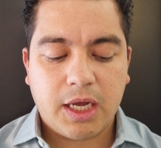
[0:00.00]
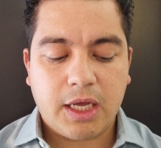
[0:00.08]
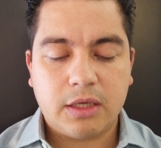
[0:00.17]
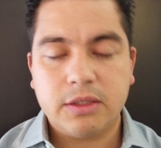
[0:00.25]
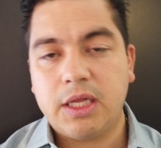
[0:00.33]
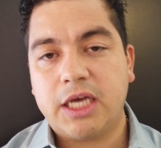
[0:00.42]

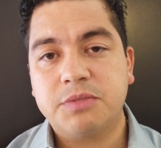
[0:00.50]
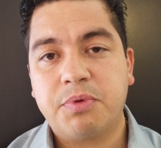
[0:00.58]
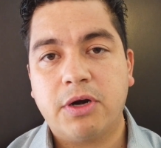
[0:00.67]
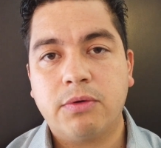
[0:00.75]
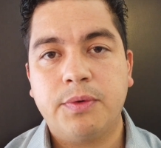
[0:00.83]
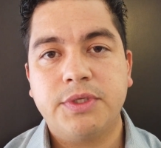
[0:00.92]
And on the last
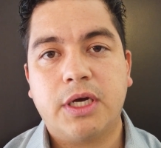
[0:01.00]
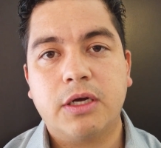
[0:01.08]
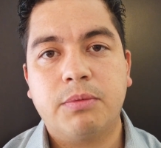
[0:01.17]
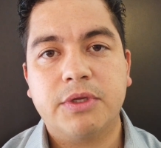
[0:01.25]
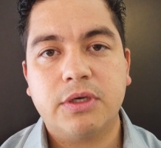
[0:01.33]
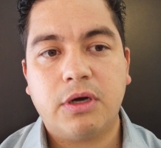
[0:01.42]
part, when we
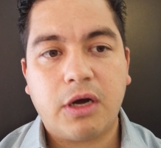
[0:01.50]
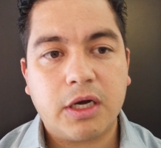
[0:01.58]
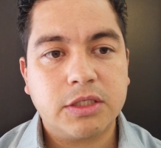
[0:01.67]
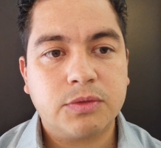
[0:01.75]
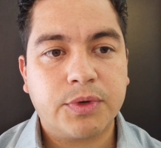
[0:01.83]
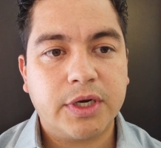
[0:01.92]
talk about the
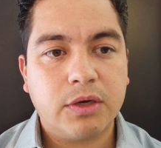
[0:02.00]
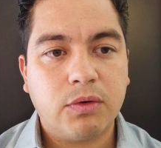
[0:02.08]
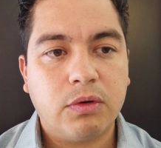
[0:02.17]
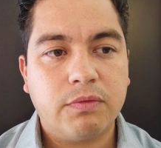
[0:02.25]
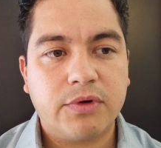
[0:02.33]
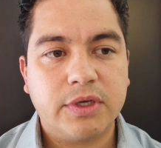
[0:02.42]
cost, we're going to
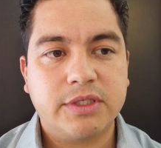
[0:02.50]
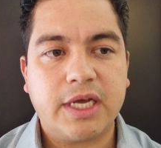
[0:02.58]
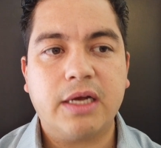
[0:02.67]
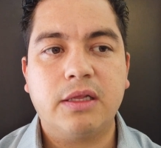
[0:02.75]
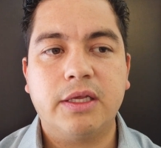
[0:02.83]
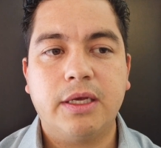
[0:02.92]
go over
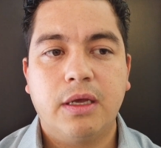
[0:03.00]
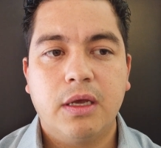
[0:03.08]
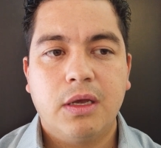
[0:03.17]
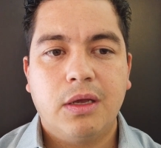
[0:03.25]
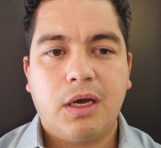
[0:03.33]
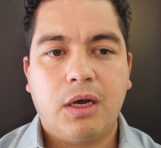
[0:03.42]
exactly
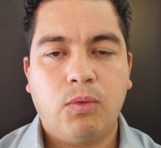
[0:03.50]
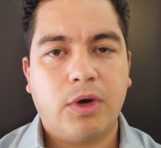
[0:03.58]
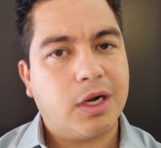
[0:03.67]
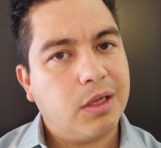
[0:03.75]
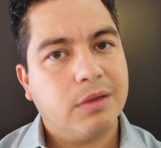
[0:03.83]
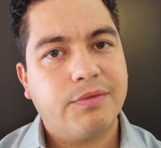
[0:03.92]

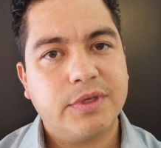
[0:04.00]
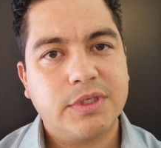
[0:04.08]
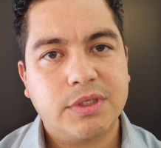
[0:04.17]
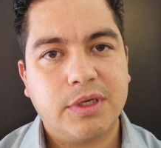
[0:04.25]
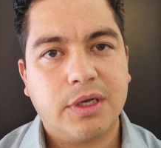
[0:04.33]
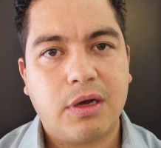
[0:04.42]
what all of
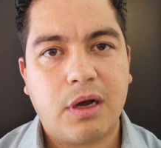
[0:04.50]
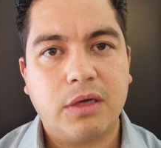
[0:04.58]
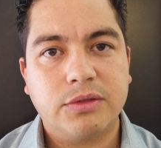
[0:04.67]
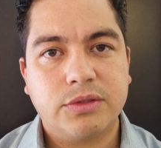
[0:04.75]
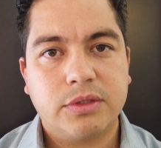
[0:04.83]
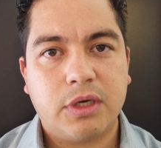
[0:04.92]
this is going to
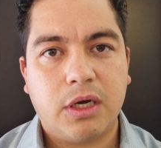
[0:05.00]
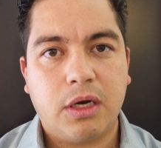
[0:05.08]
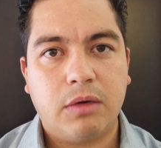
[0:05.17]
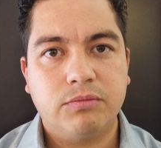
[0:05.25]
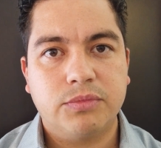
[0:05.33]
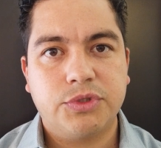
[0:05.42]
cost
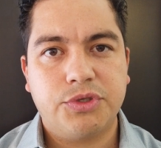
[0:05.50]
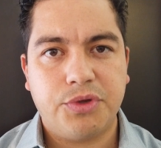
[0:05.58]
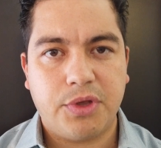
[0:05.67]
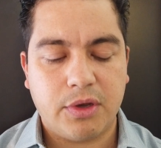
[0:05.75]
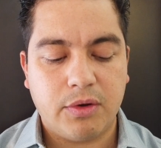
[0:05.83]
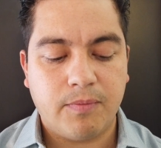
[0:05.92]
to
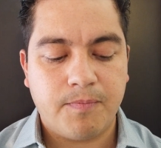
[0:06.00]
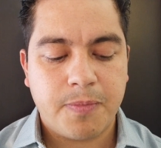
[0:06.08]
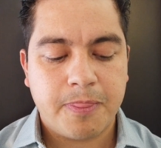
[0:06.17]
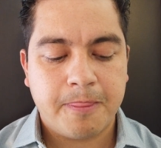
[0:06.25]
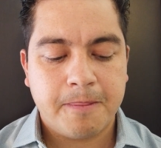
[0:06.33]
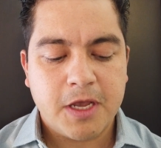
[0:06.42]
you.
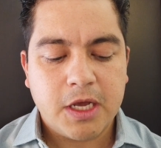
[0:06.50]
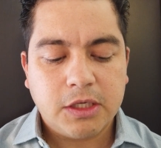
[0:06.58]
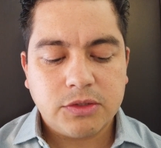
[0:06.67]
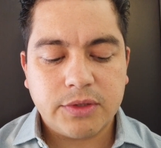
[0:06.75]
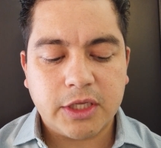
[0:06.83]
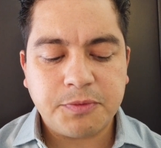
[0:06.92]

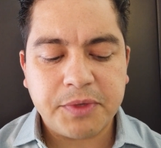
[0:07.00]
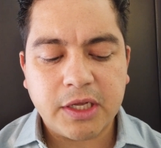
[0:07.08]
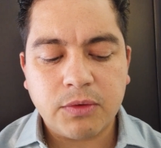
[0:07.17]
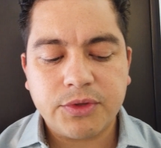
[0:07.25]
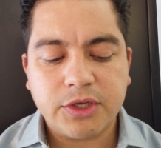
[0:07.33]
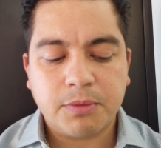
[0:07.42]
So let's
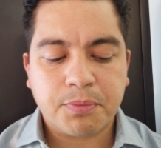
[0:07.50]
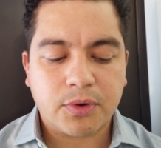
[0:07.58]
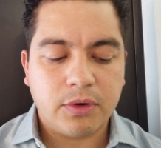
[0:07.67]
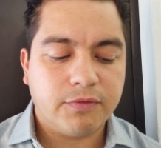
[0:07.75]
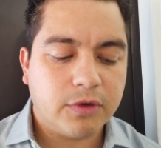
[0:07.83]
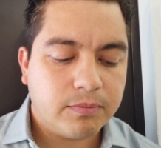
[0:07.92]
begin with the
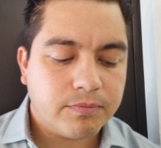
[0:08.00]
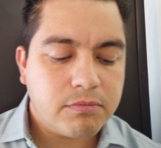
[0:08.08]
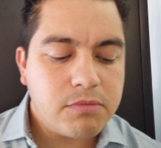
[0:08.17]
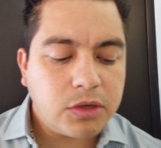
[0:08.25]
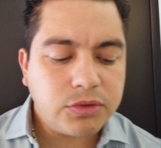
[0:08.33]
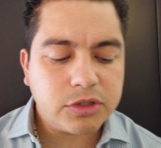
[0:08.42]
approval.
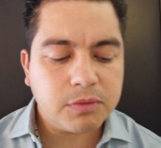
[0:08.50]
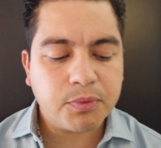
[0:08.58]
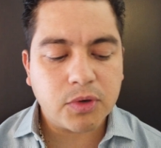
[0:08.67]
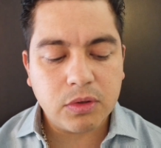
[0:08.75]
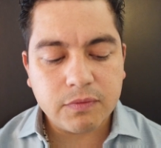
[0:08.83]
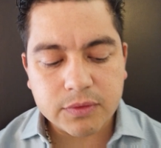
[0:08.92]
Most
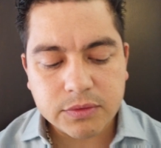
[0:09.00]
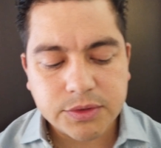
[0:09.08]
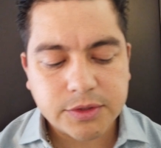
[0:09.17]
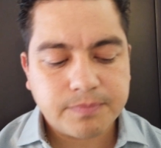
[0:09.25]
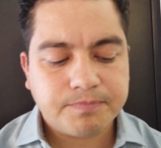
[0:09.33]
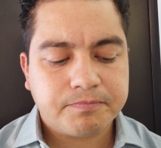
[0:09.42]

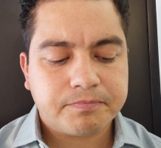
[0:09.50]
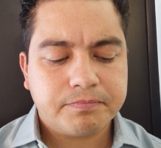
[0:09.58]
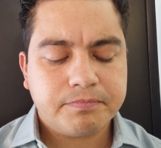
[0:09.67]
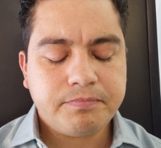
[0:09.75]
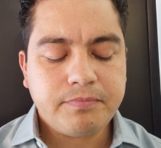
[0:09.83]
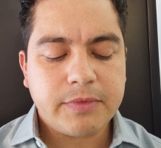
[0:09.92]
approvals,
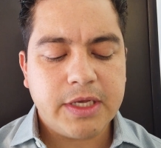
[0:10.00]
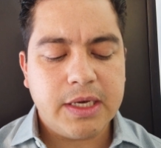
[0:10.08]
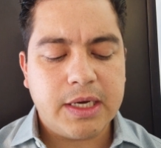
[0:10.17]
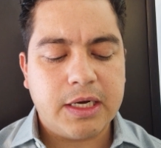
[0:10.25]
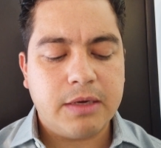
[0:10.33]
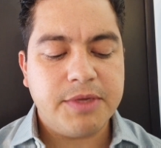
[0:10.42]

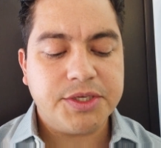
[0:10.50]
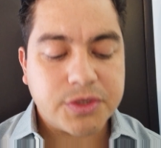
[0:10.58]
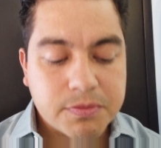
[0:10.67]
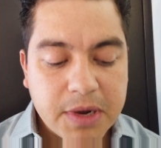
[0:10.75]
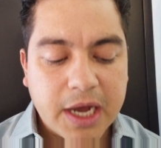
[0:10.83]
Mr.